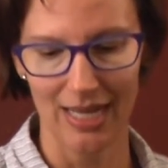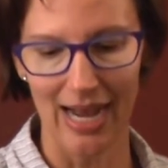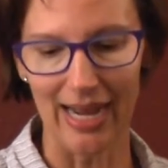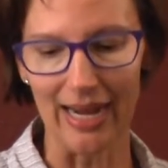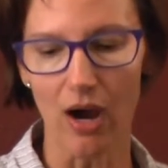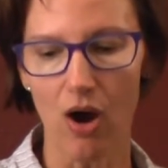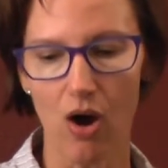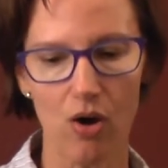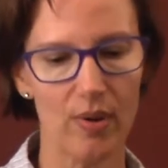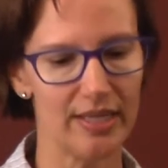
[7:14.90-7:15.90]
I
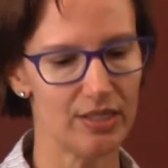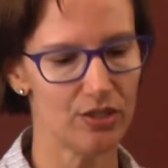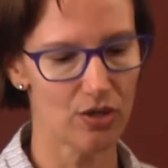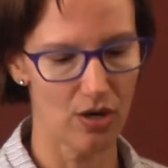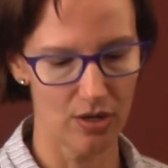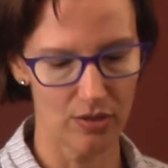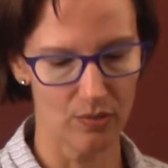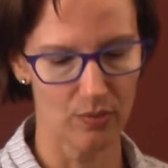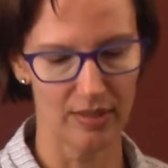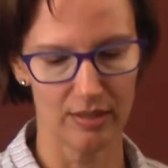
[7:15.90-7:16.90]
always start
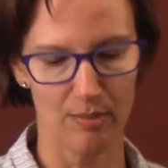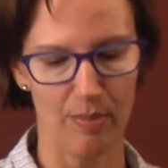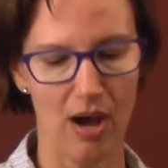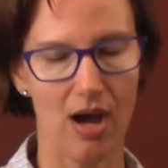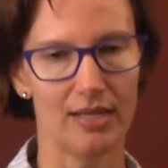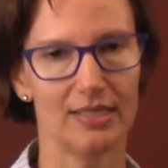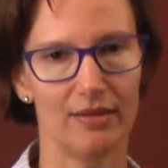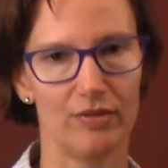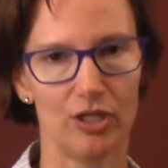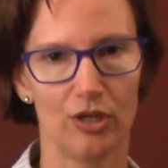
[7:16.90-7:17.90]
with the
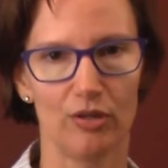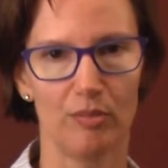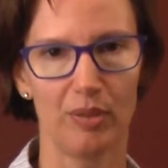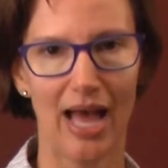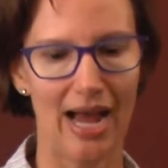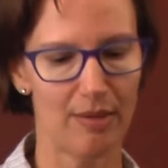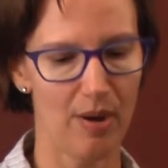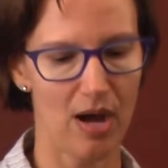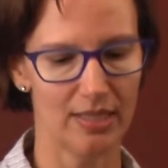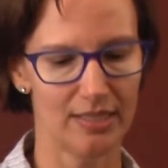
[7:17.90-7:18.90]
positive 2, the black
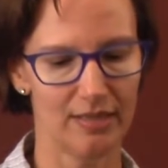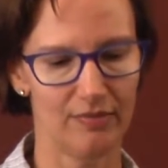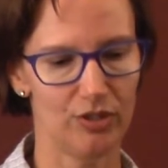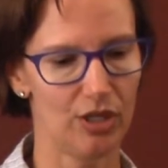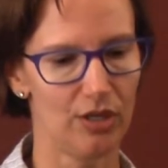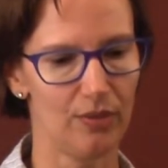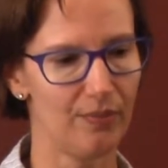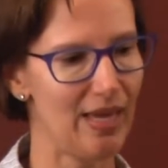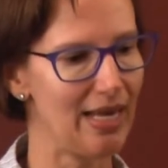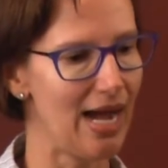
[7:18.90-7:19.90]
positive 2.
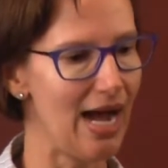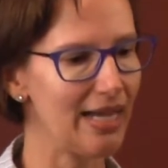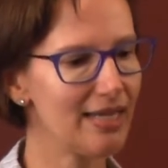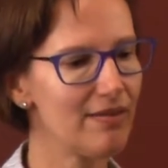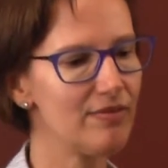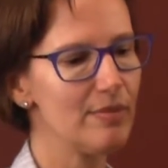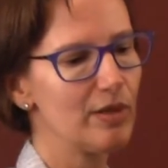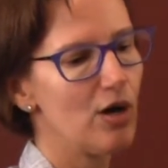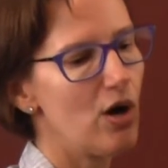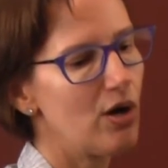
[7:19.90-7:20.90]
And I give them a
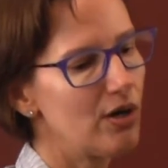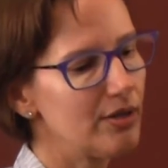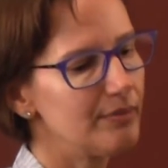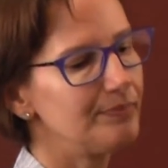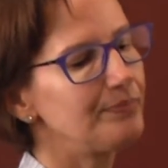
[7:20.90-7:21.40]
card